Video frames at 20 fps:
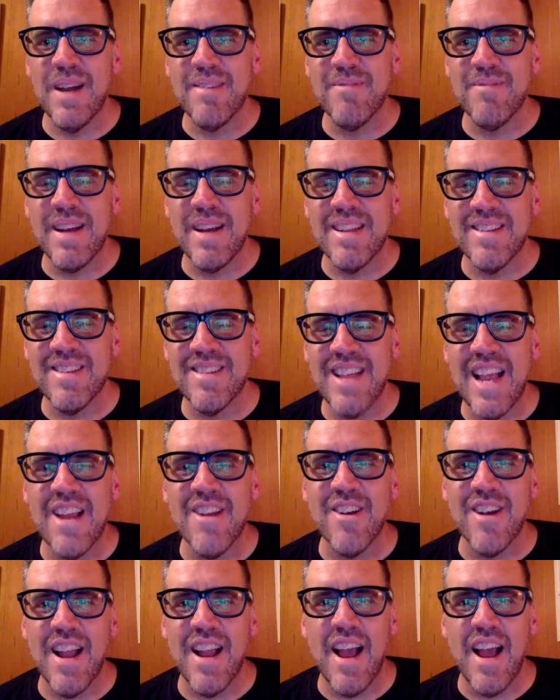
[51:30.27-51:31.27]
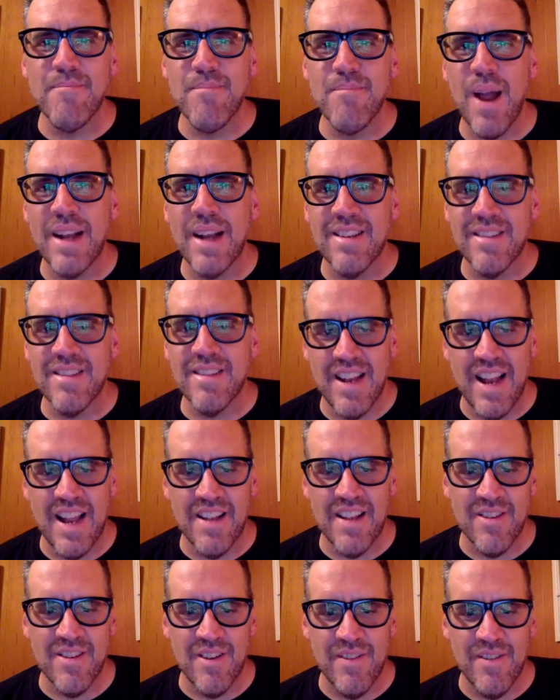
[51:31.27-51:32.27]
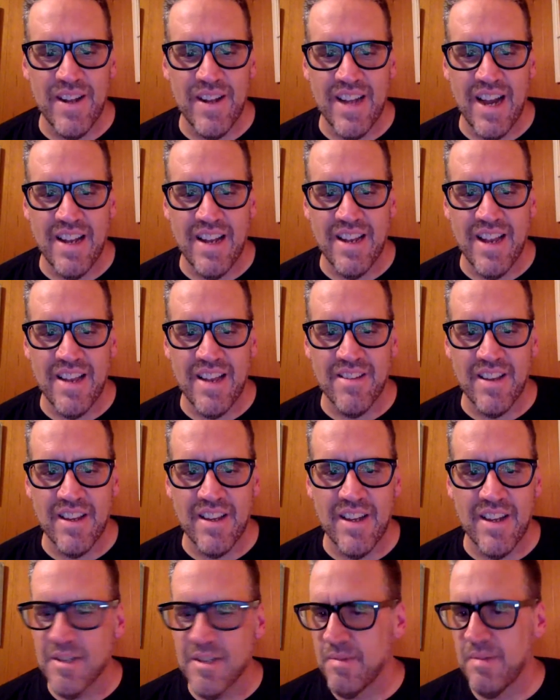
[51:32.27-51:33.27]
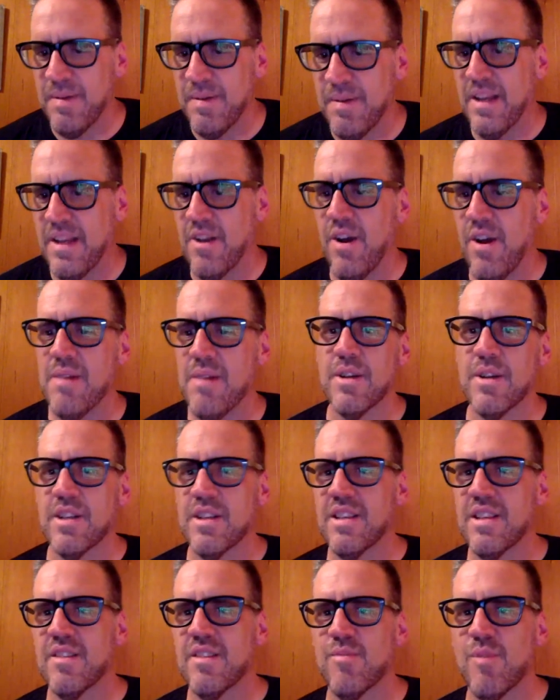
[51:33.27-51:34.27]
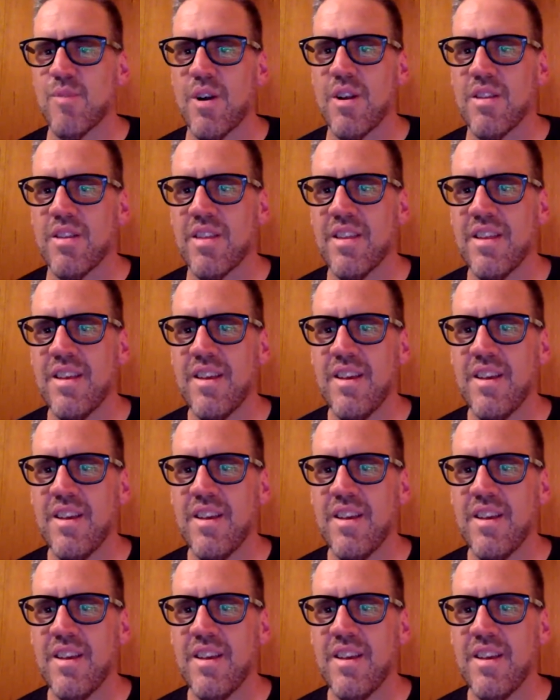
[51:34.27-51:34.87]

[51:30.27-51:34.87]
my standard, I practiced an answer if I'd gotten asked at customs about, you know, how much is this worth?